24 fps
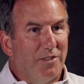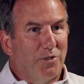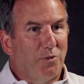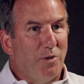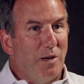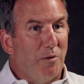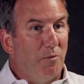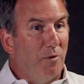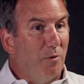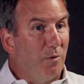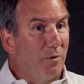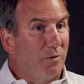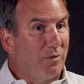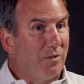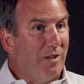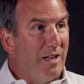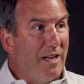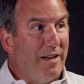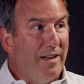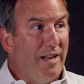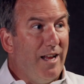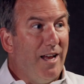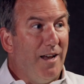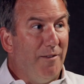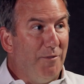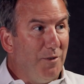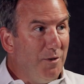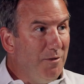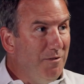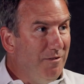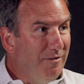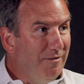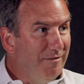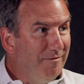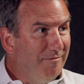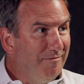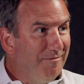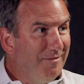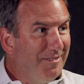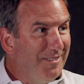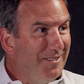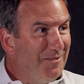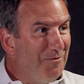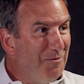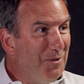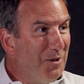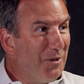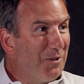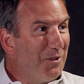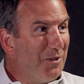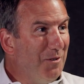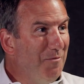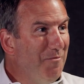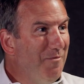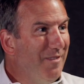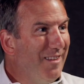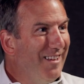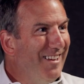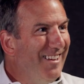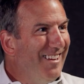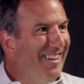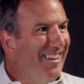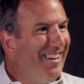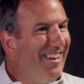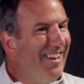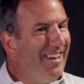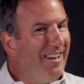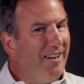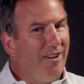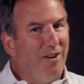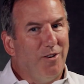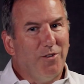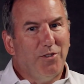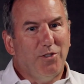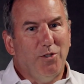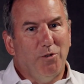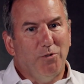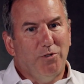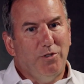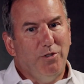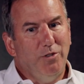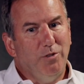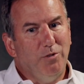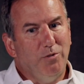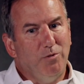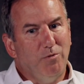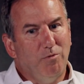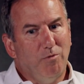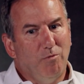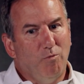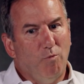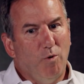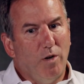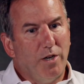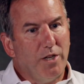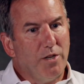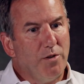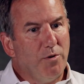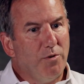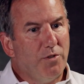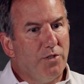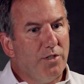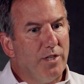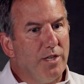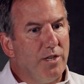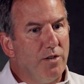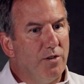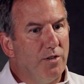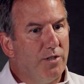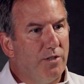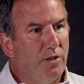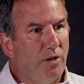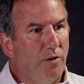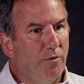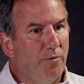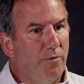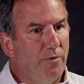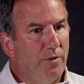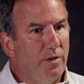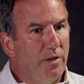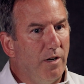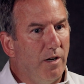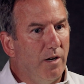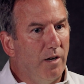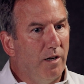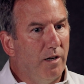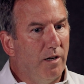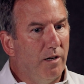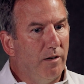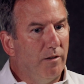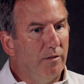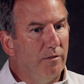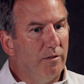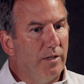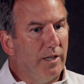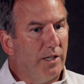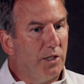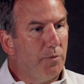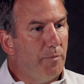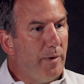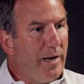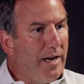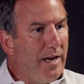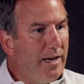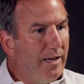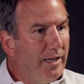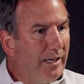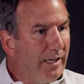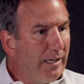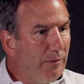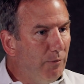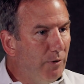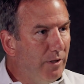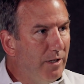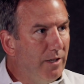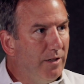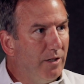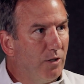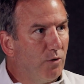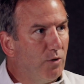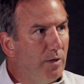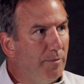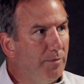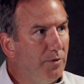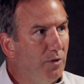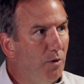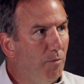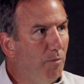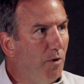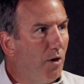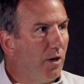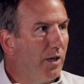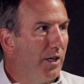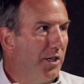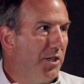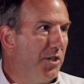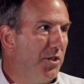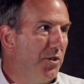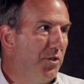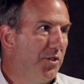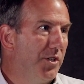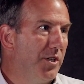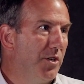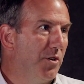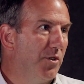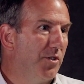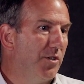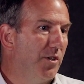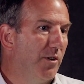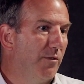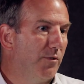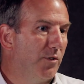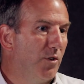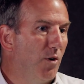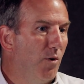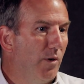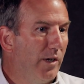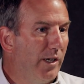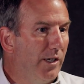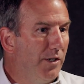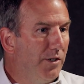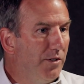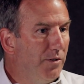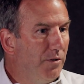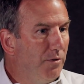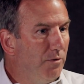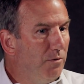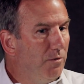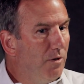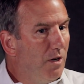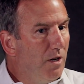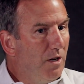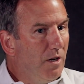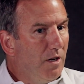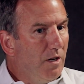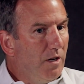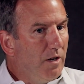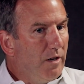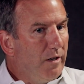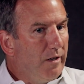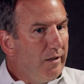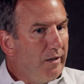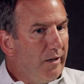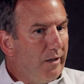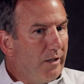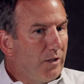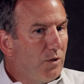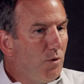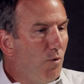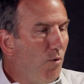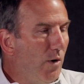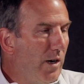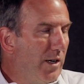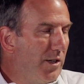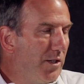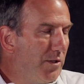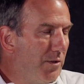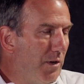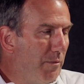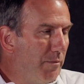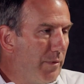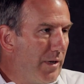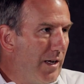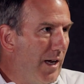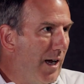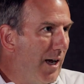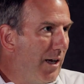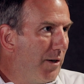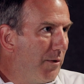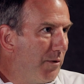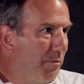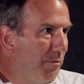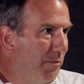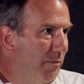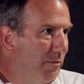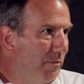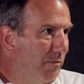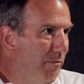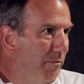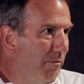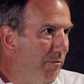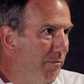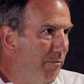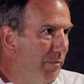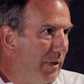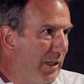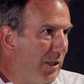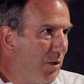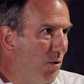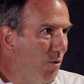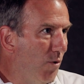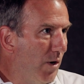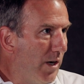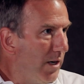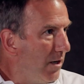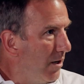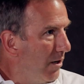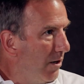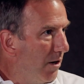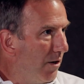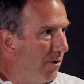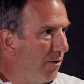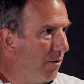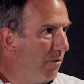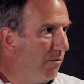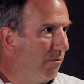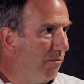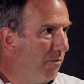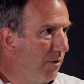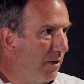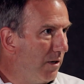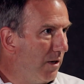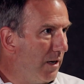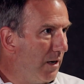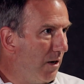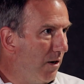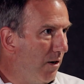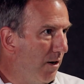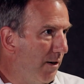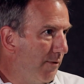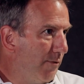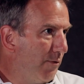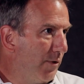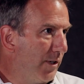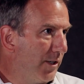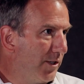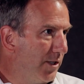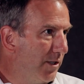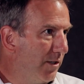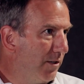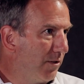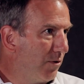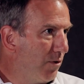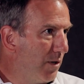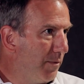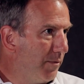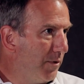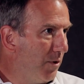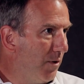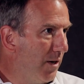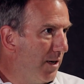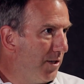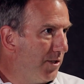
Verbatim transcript: That's great. Well, we're glad to have you. Welcome. And also, too, what do you see yourself uh, expanding within the crypto market? Do you see yourself going into uh, coins beyond Bitcoin and other uh, offerings in crypto